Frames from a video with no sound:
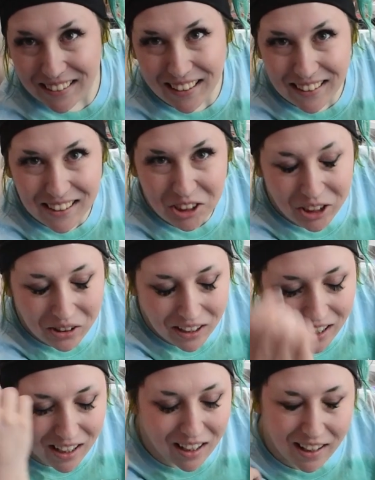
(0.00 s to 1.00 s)
You like that joke?
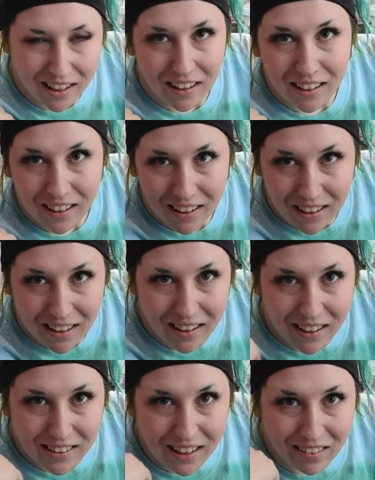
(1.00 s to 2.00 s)
I
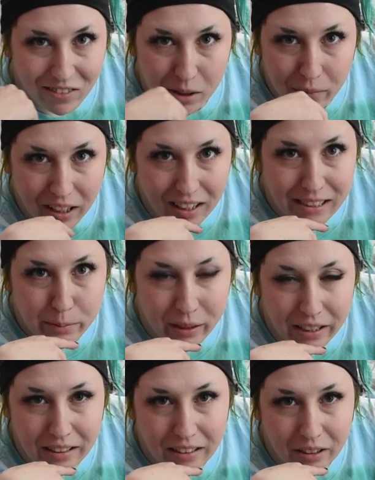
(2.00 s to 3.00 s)
got that from my husband,